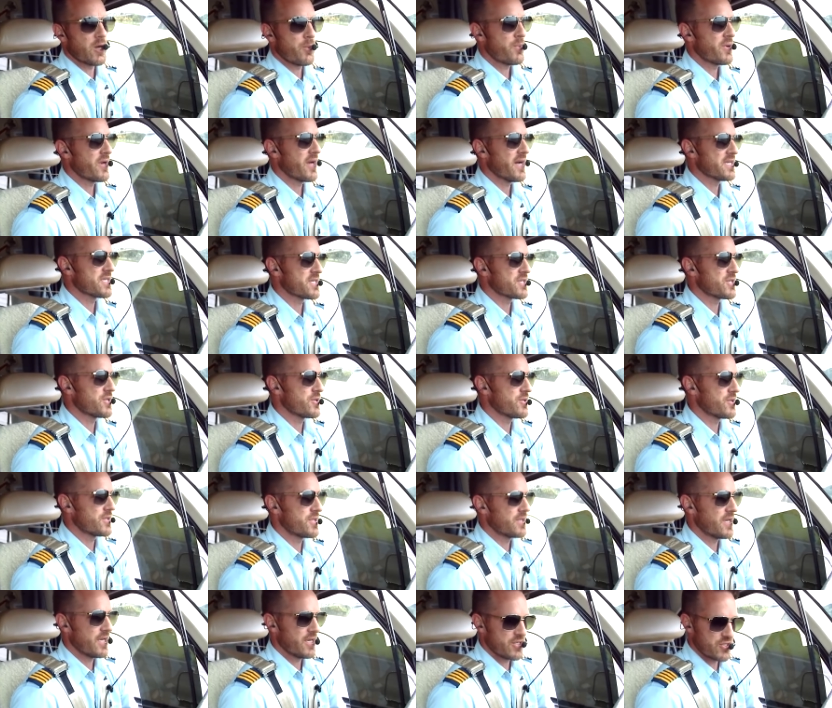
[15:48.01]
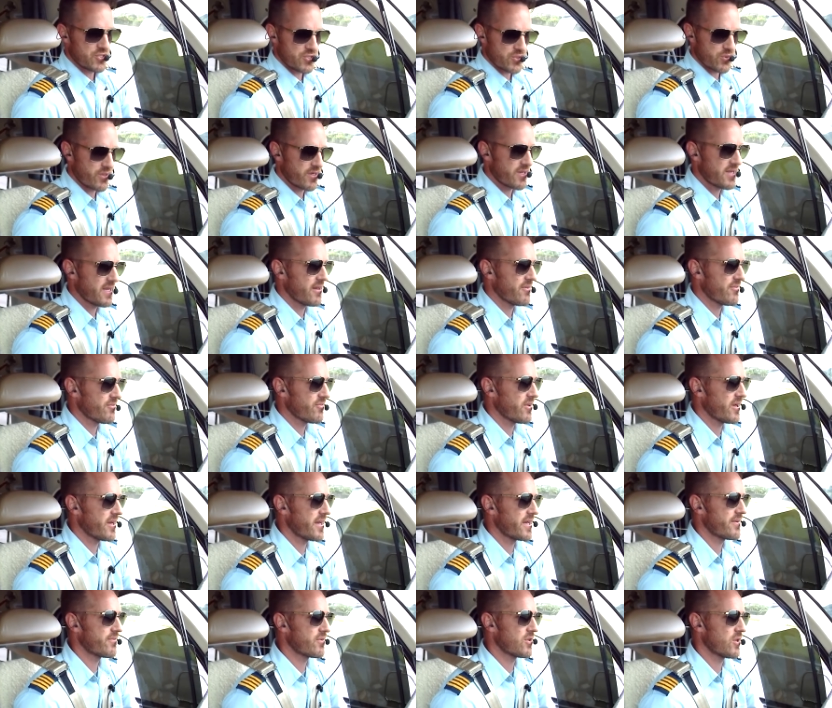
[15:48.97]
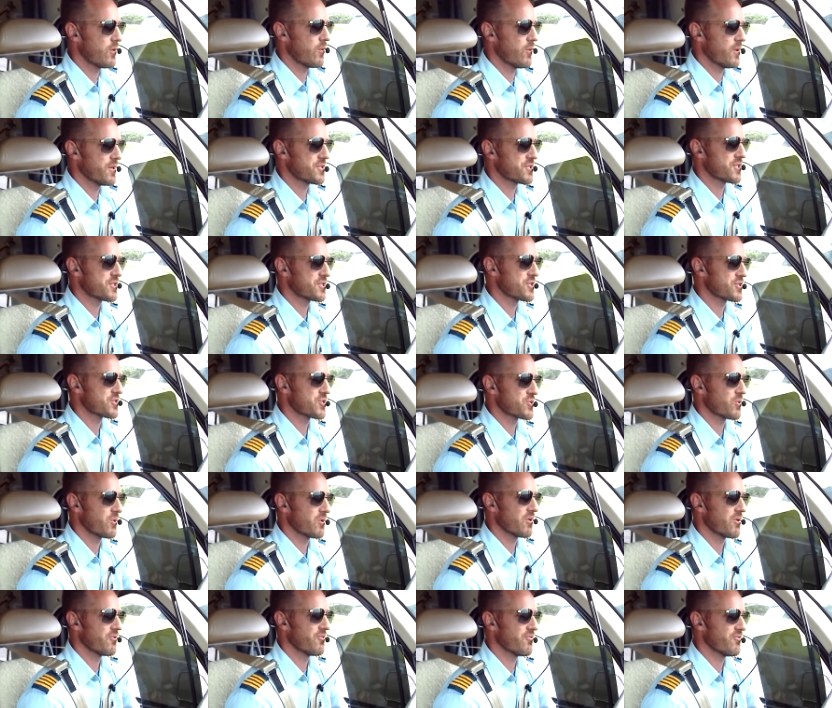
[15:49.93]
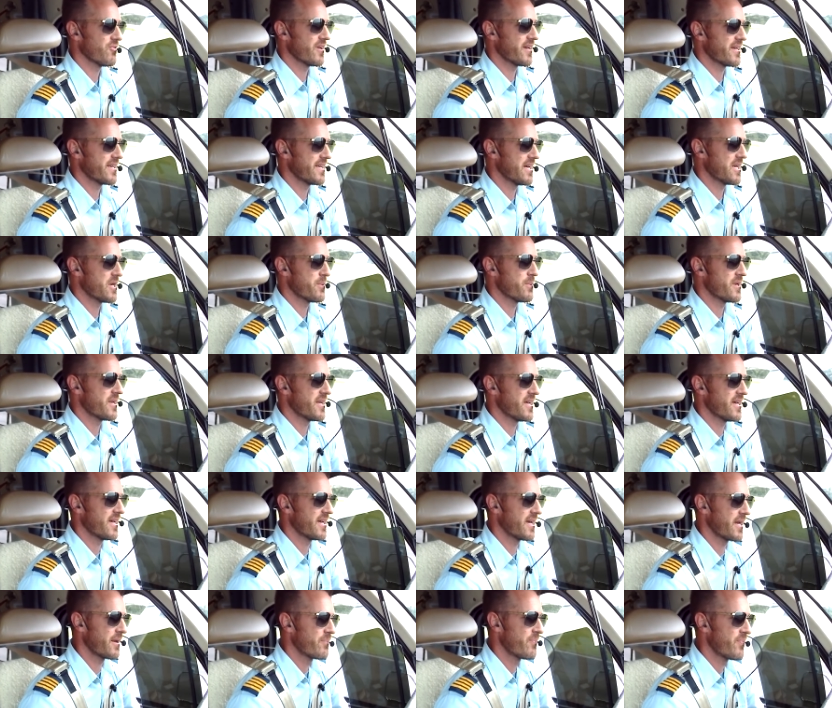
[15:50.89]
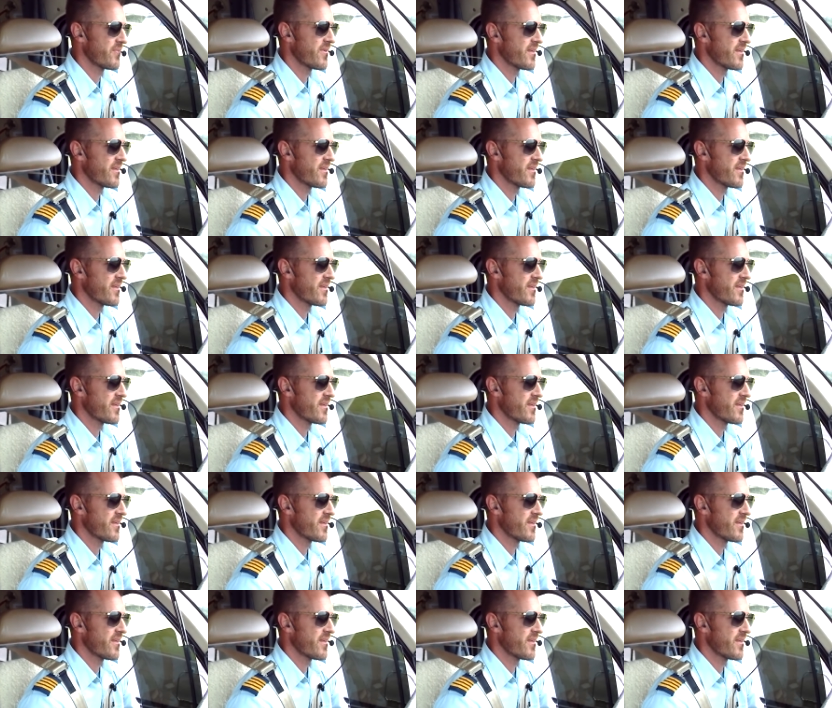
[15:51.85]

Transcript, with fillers: hope you guys did enjoy that flight, even though it was just a short little flight down to Madang.